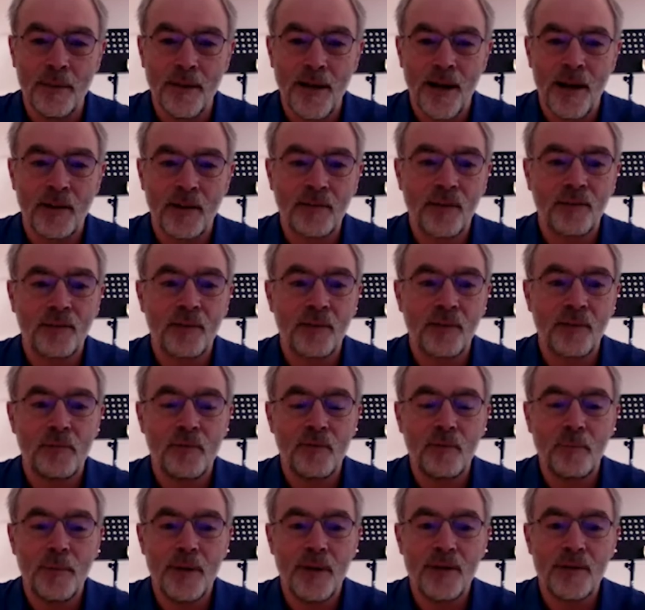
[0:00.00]
access to
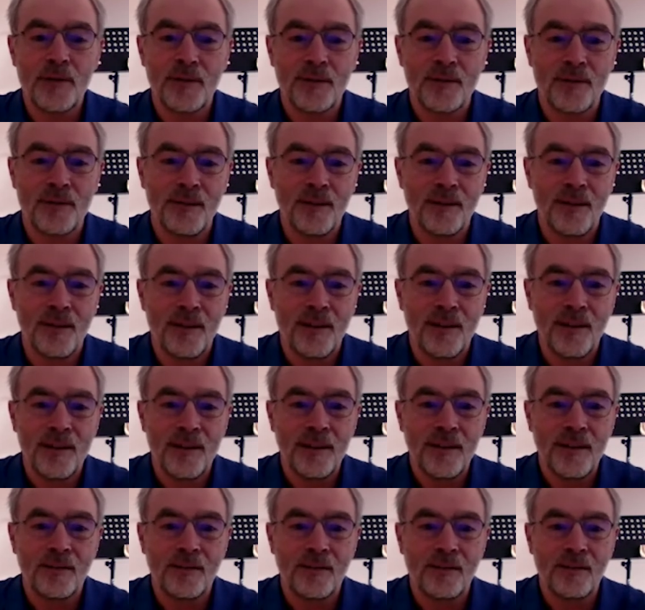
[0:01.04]
information.
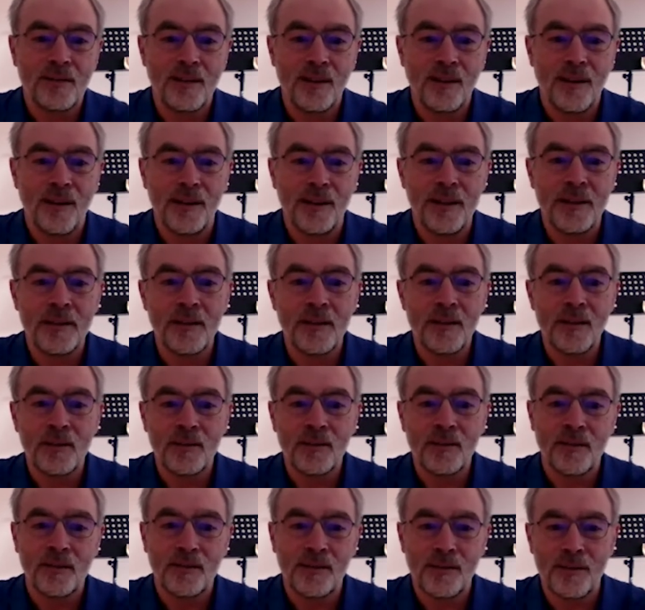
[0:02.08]
It's
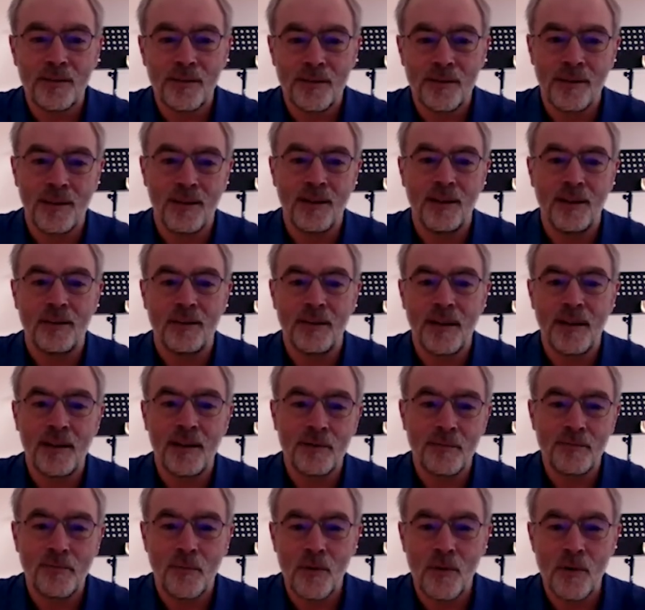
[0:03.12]
inconsistent
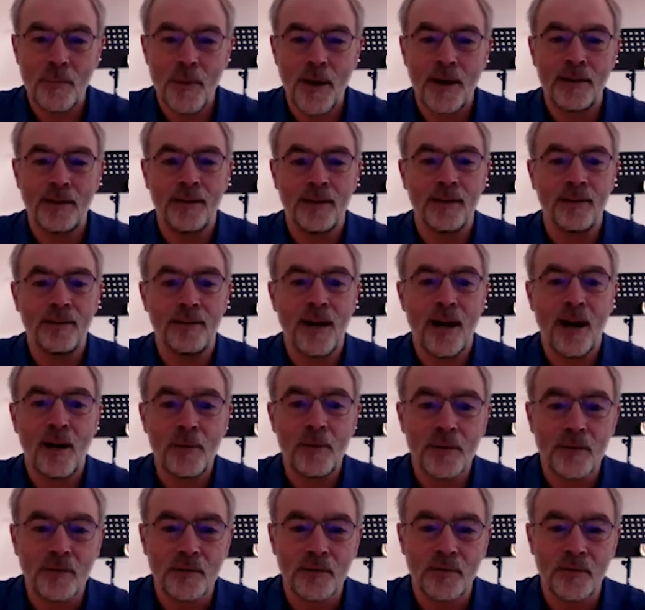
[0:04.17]
data format, and how
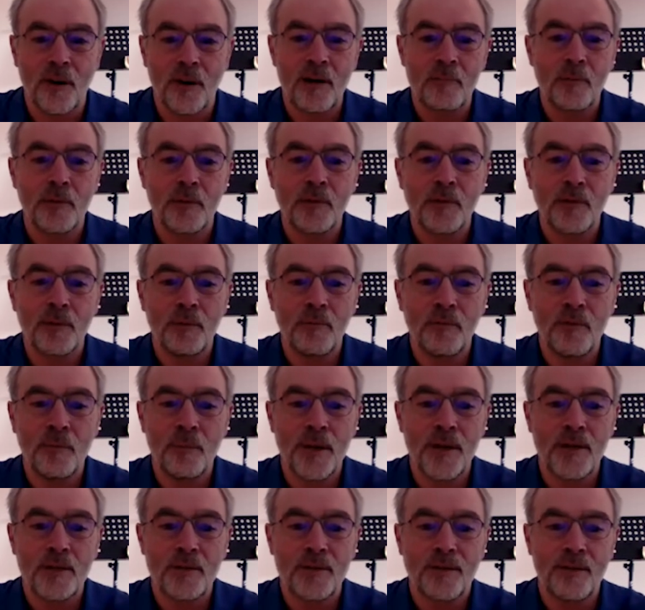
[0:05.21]
we describe risk
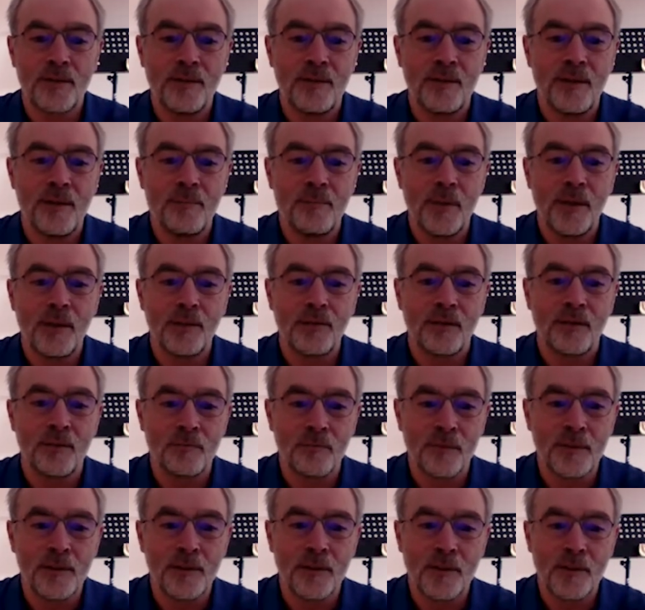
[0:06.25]
information makes it
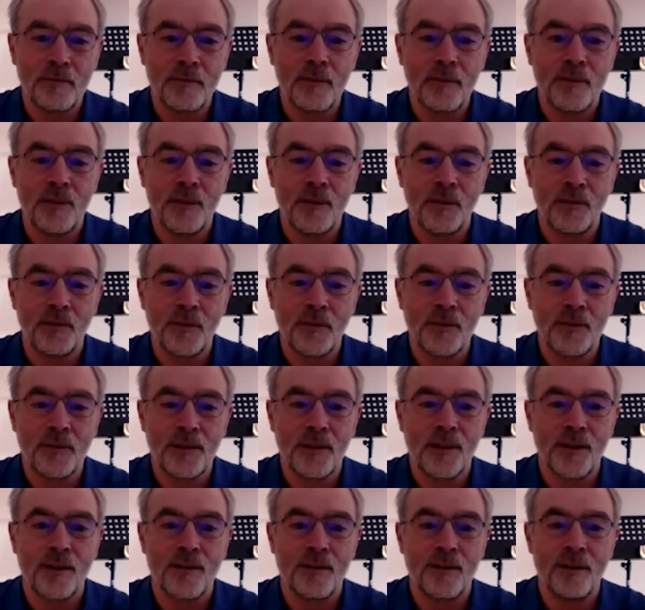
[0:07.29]
really difficult to
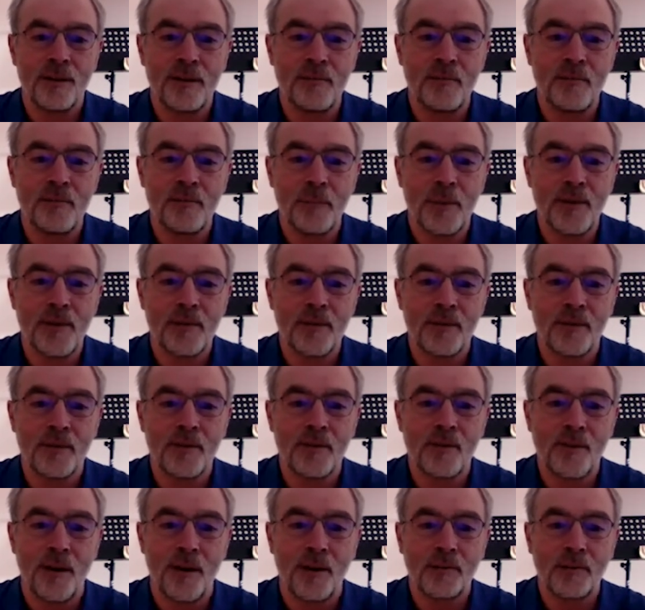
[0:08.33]
share information
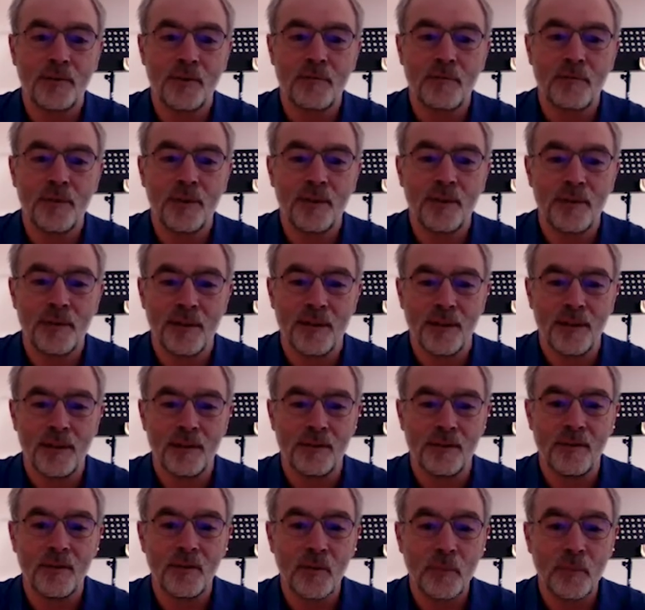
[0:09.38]
across different
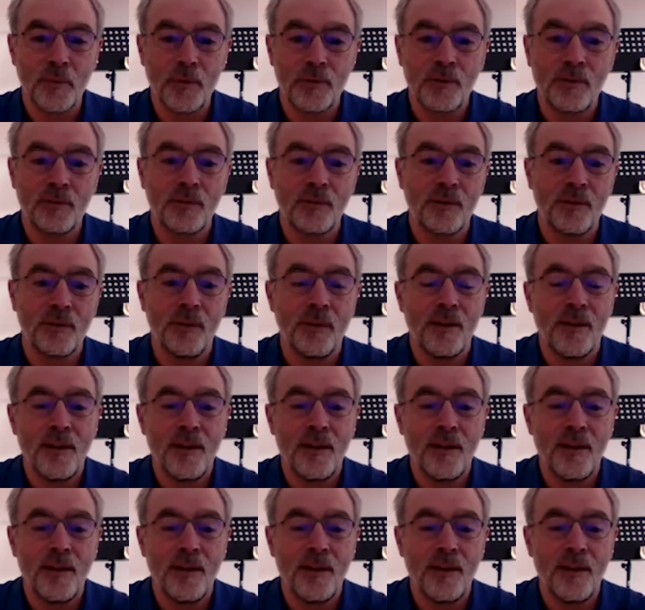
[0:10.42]
disciplines.